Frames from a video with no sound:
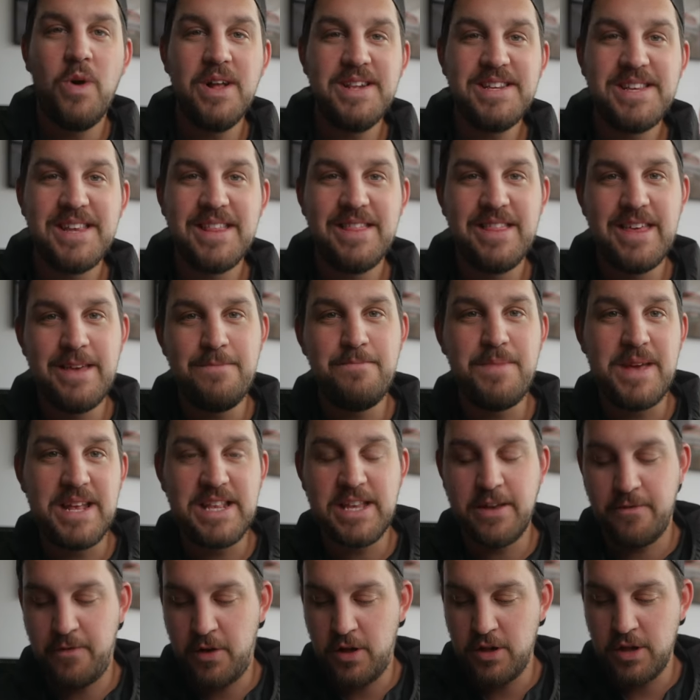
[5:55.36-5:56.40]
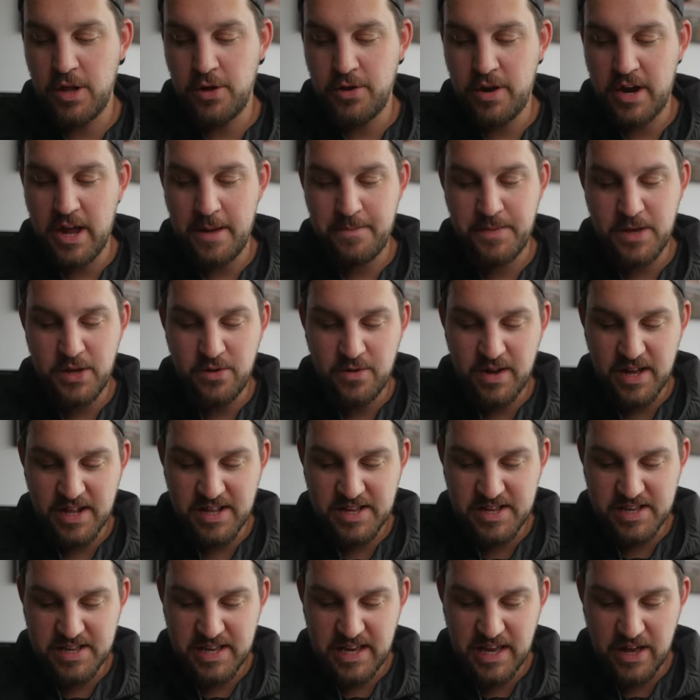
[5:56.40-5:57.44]
Once the beats have all loaded up, you
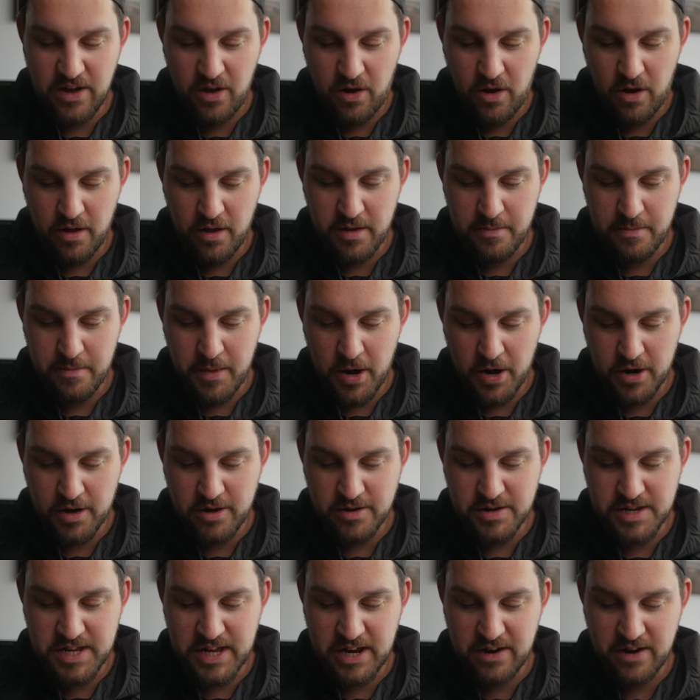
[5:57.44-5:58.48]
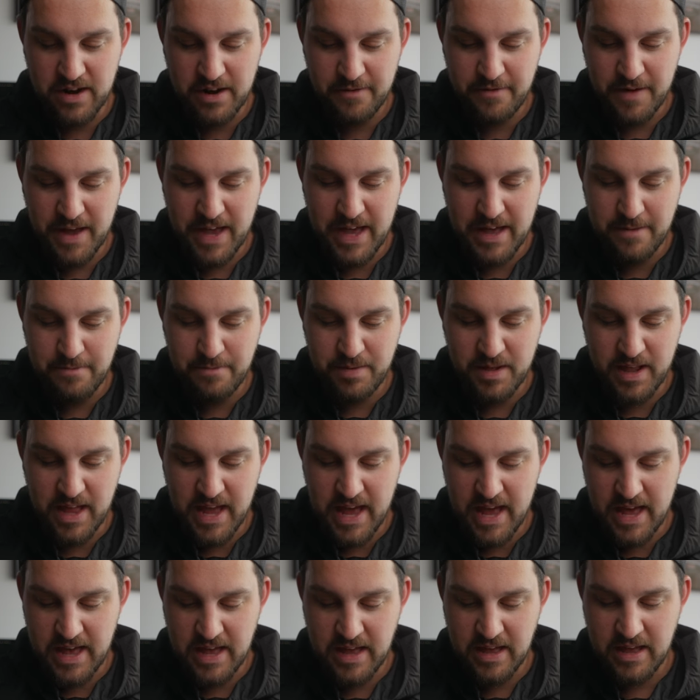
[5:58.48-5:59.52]
can see all the markers here. And if I hit
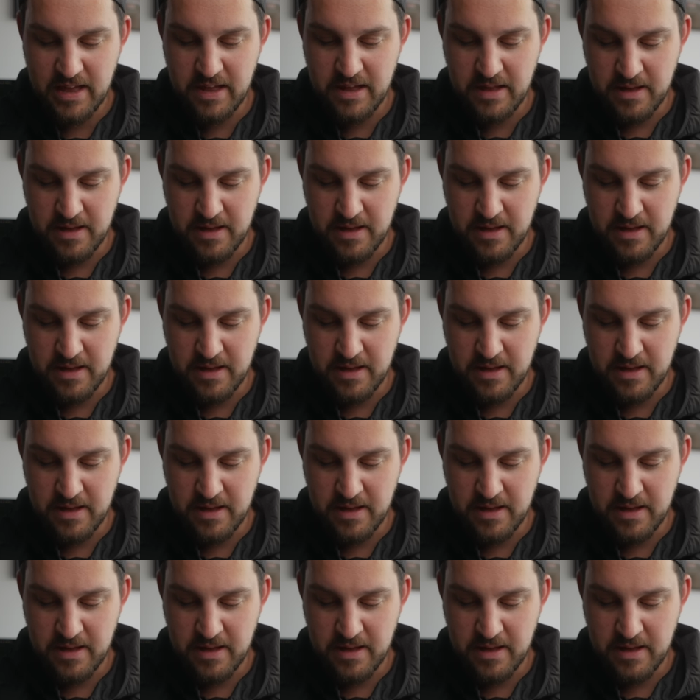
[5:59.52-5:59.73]
play,